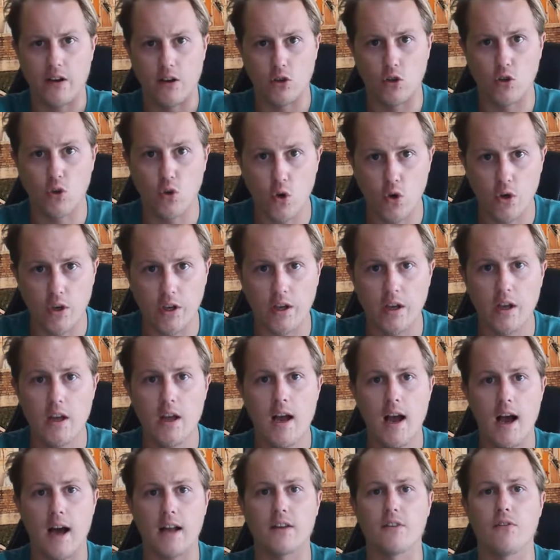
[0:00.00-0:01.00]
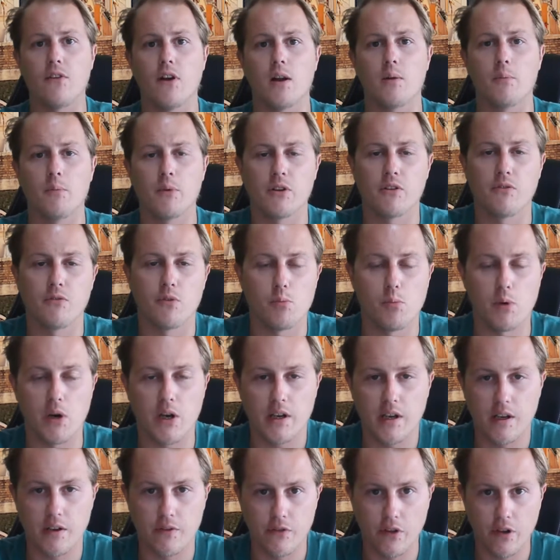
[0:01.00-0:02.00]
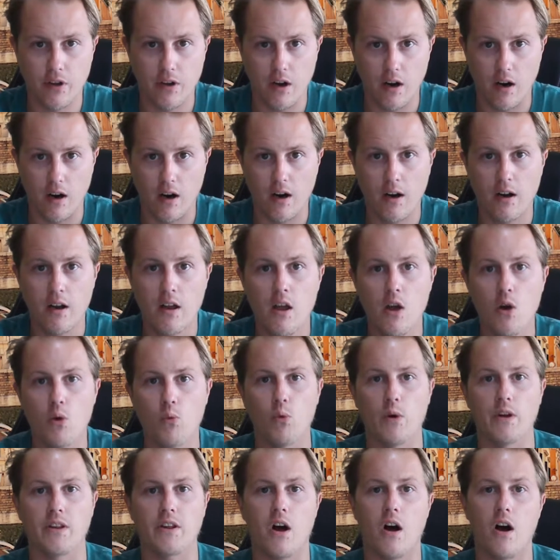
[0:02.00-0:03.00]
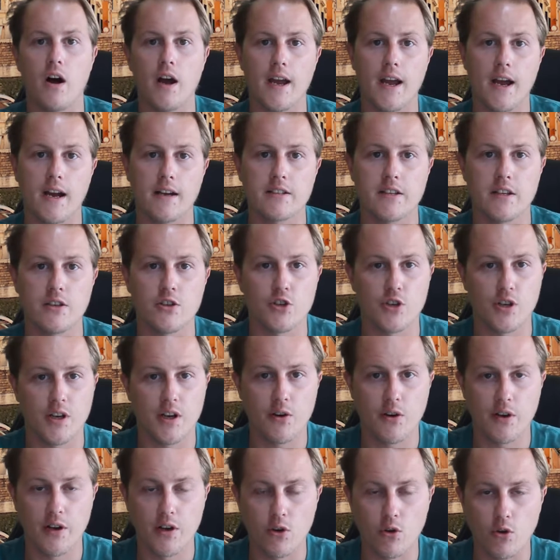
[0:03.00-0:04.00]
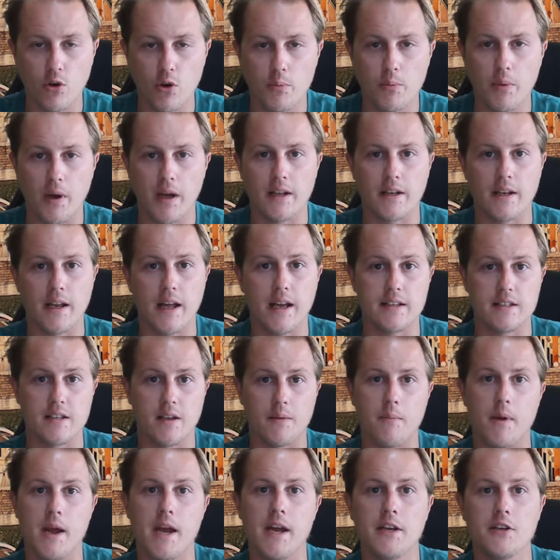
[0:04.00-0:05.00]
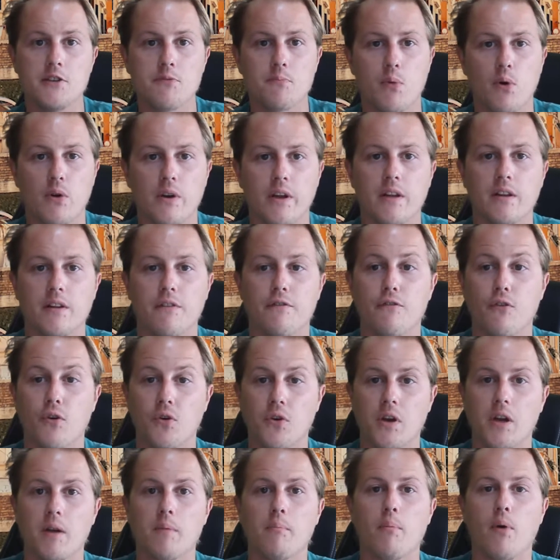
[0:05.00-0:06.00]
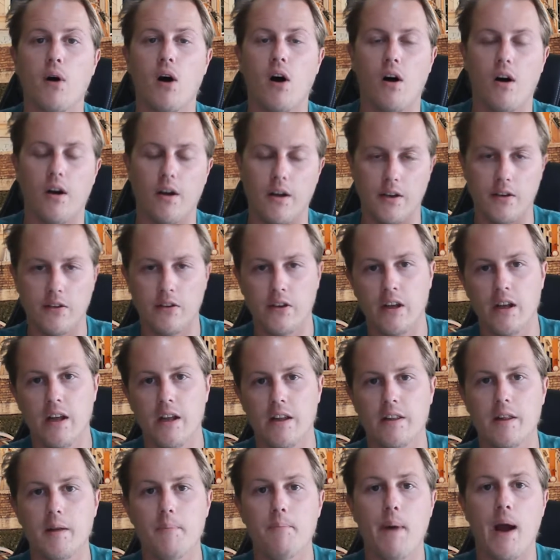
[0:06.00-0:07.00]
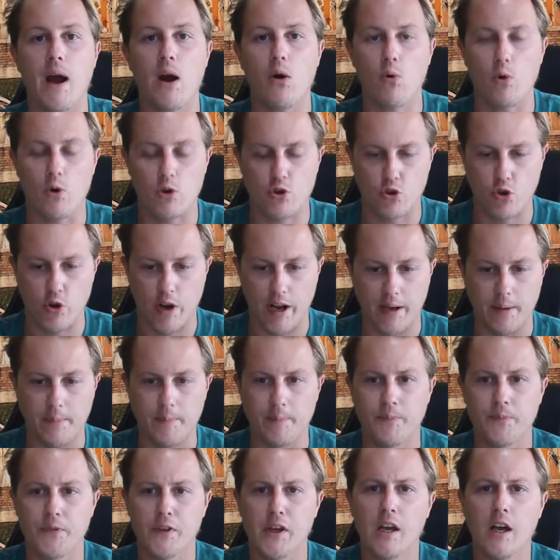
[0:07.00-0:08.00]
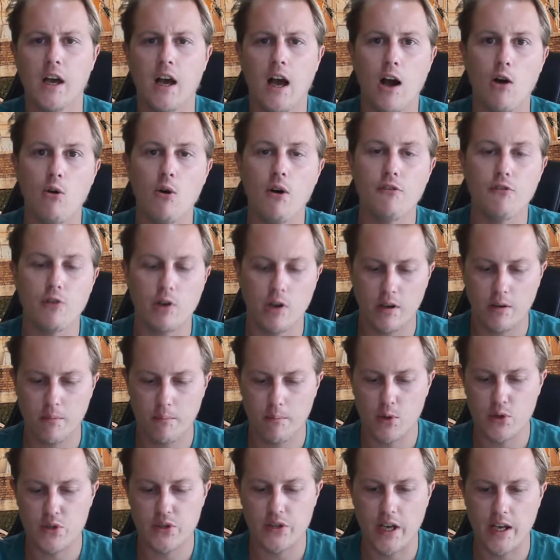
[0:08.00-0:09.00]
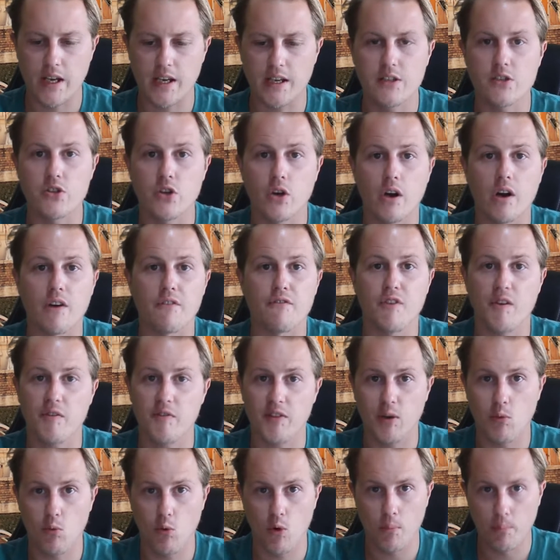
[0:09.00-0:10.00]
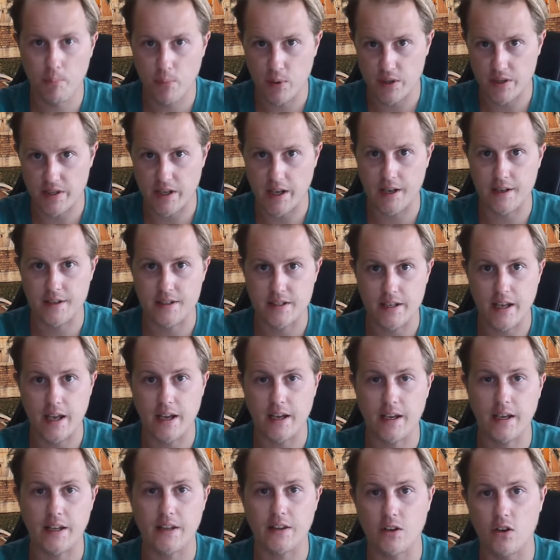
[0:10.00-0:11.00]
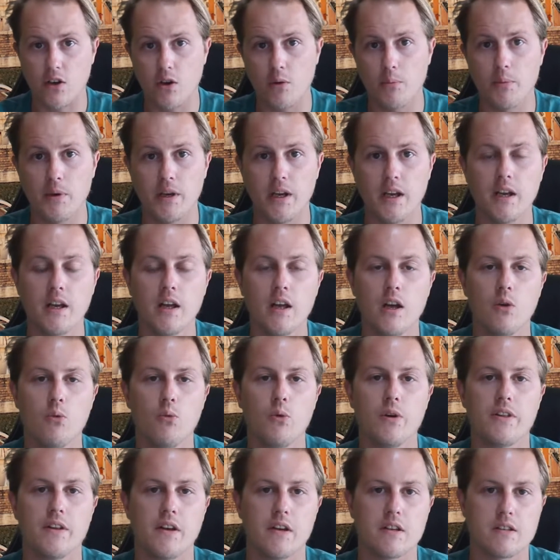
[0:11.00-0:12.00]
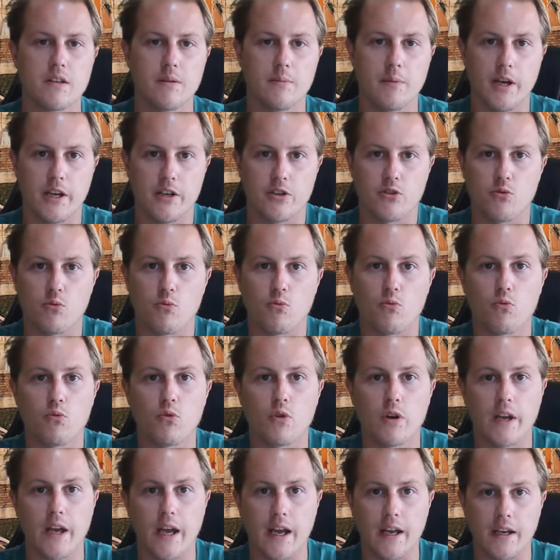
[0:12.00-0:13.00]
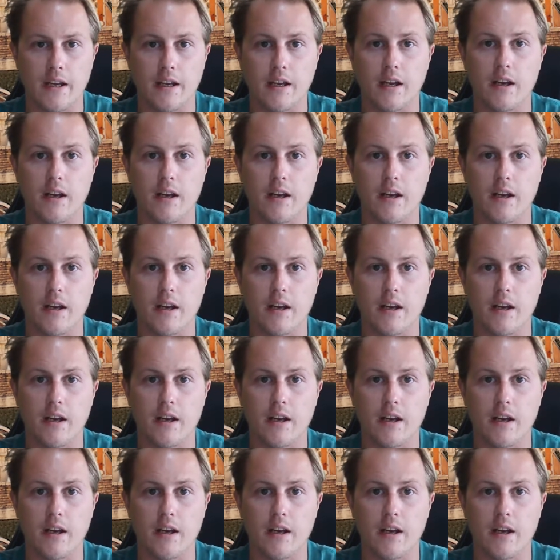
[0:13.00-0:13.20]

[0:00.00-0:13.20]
look and development of the body of the car, with Hayek's engineering group and SMH putting the funding behind the powertrain. However, Mercedes took a 51% stake in the company, with SMH regaining